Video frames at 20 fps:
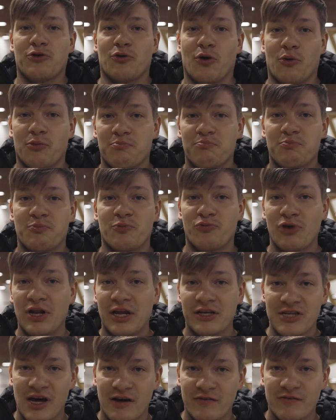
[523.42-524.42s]
you know,
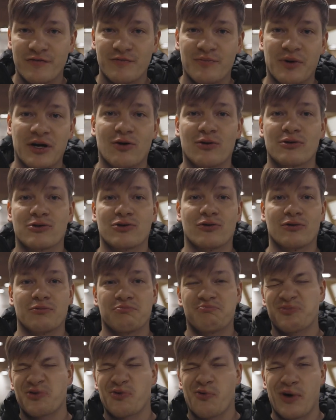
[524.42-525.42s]
really tough, but also
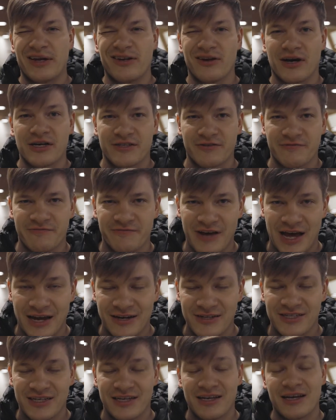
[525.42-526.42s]
quite nice and
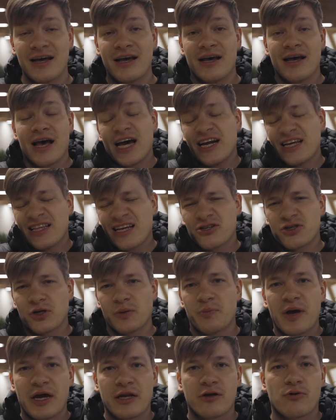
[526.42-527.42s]
fancy. And it
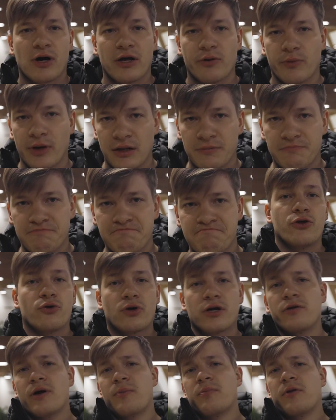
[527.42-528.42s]
actually paid quite well. You
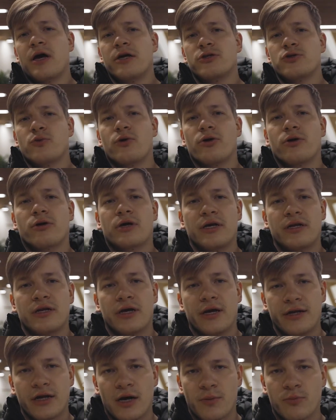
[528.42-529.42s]
can apply to work in
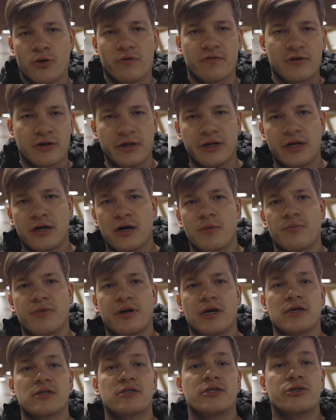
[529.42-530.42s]
a number of cleaning
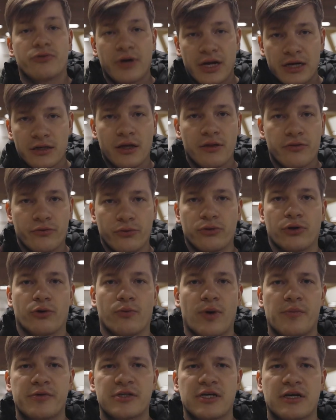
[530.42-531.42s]
companies directly through their
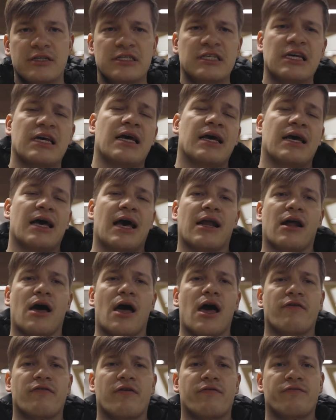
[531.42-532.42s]
websites, and I
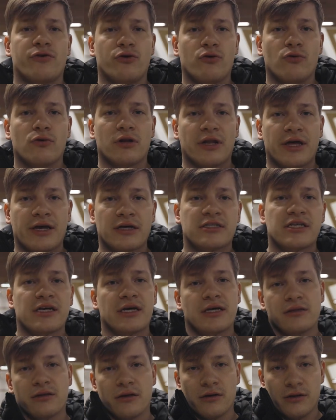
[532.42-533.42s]
have a few linked
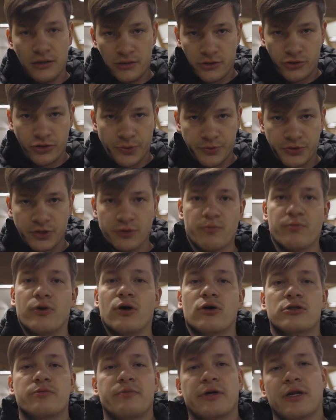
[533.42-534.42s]
in the description
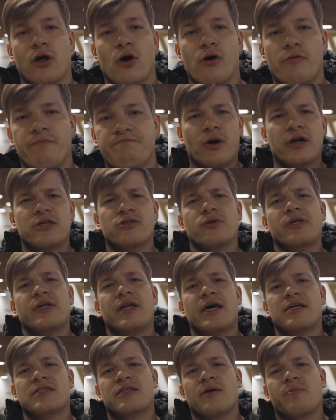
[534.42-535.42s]
box below. All right, so the
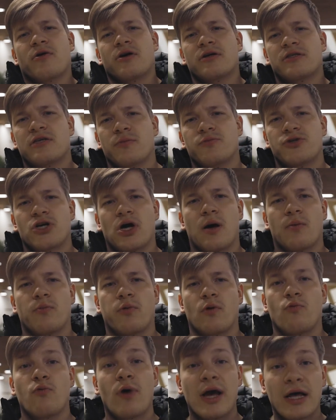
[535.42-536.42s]
next part-time job
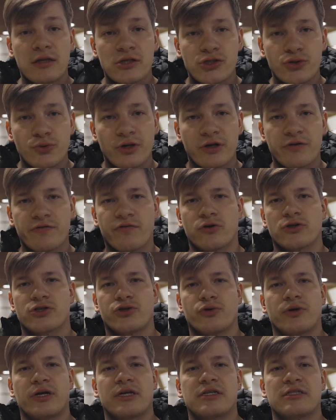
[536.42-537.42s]
well suited for
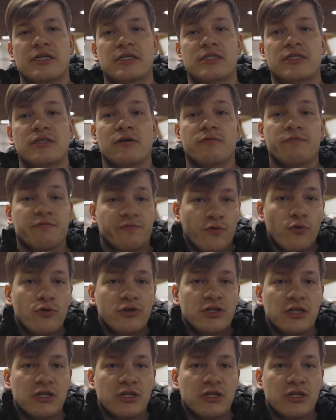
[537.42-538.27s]
students is food